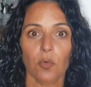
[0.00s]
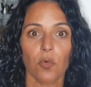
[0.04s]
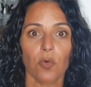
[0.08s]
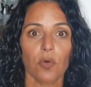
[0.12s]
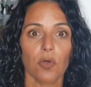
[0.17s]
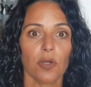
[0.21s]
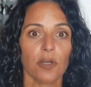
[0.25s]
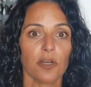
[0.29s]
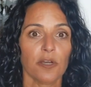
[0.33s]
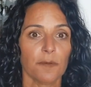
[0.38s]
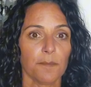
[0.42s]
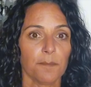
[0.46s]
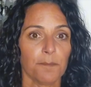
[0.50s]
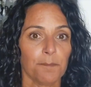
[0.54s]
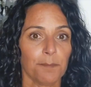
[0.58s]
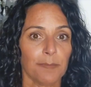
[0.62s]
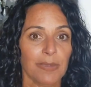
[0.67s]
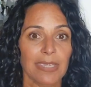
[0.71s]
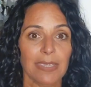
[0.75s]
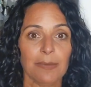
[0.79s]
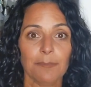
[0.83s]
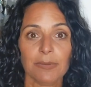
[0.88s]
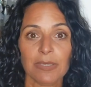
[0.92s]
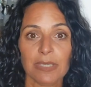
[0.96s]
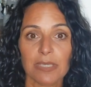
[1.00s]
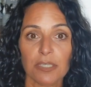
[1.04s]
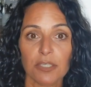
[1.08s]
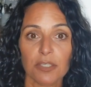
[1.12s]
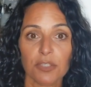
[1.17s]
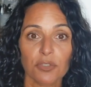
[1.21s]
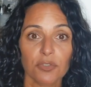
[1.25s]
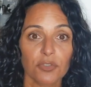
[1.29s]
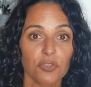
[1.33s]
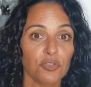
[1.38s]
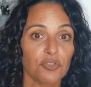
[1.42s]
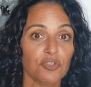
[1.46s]
or maybe
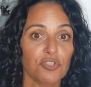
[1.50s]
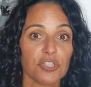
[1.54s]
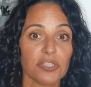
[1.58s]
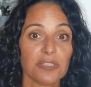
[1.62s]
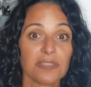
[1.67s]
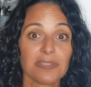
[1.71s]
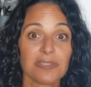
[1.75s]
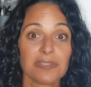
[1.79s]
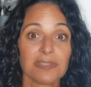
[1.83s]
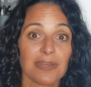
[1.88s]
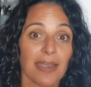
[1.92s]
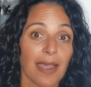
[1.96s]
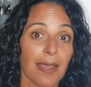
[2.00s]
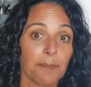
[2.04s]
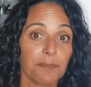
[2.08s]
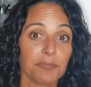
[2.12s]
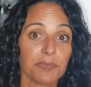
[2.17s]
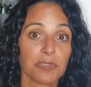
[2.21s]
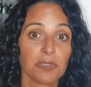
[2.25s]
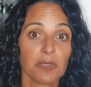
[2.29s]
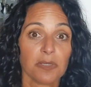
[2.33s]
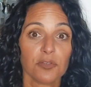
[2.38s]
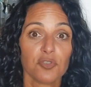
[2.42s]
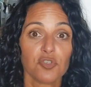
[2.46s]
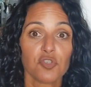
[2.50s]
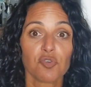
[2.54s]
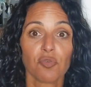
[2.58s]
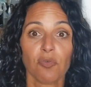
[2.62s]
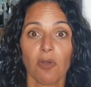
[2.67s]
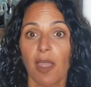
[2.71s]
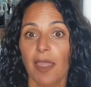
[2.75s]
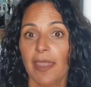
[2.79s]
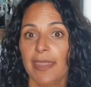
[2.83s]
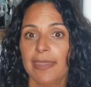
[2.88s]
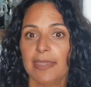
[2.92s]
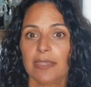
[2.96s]
you just stopped
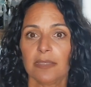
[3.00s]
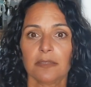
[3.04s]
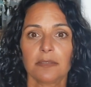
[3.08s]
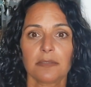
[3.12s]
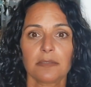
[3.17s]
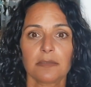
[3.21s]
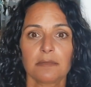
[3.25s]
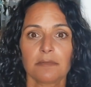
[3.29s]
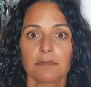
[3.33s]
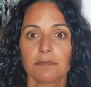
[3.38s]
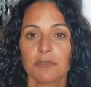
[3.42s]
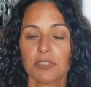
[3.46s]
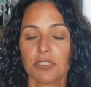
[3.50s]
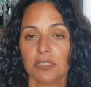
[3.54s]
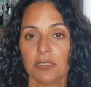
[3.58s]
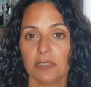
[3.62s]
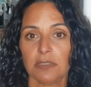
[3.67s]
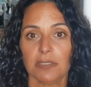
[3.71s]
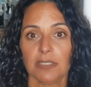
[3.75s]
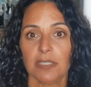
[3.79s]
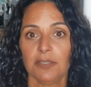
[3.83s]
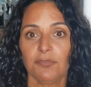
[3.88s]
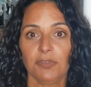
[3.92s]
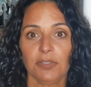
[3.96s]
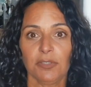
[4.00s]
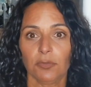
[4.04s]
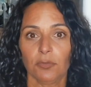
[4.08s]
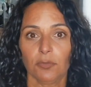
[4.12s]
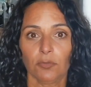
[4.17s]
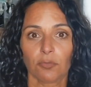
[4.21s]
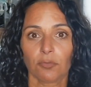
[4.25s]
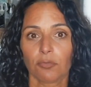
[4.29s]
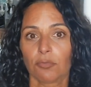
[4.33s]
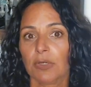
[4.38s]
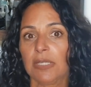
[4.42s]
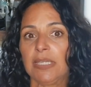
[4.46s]
trying to even
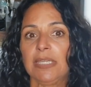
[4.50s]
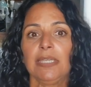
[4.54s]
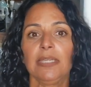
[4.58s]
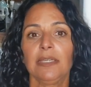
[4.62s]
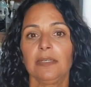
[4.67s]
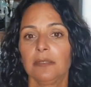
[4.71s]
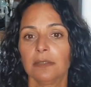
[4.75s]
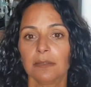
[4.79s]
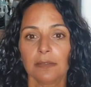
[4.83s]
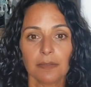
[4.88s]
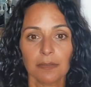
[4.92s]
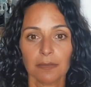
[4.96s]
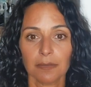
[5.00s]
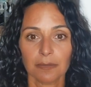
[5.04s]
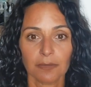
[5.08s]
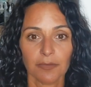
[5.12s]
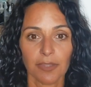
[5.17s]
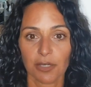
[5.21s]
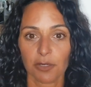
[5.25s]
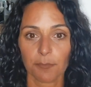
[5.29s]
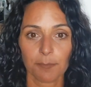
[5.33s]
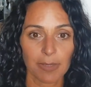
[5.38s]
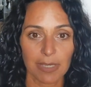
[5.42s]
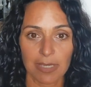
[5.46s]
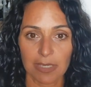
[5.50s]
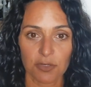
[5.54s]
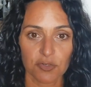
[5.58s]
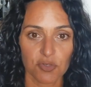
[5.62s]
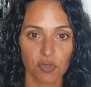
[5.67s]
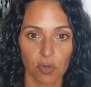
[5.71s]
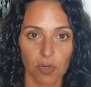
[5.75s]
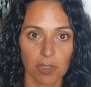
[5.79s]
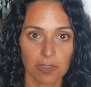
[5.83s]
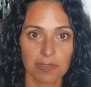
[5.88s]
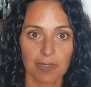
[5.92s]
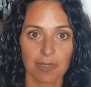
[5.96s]
read their page
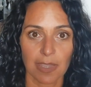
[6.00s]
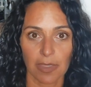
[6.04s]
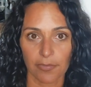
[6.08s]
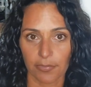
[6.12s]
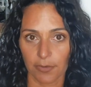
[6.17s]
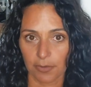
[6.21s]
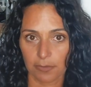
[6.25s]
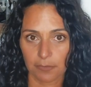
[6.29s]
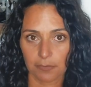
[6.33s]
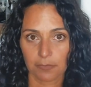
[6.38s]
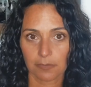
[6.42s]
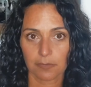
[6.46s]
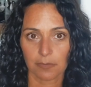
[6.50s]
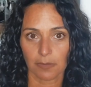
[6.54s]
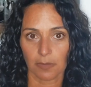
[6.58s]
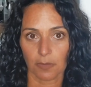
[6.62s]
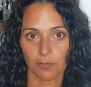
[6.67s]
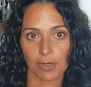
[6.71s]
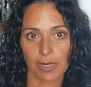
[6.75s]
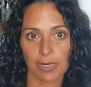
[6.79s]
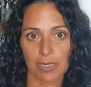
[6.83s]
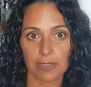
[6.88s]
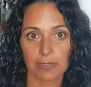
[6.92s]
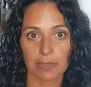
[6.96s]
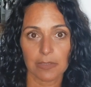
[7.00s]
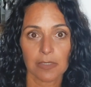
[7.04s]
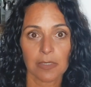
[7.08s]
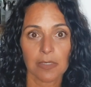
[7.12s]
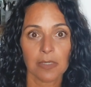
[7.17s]
altogether, all right?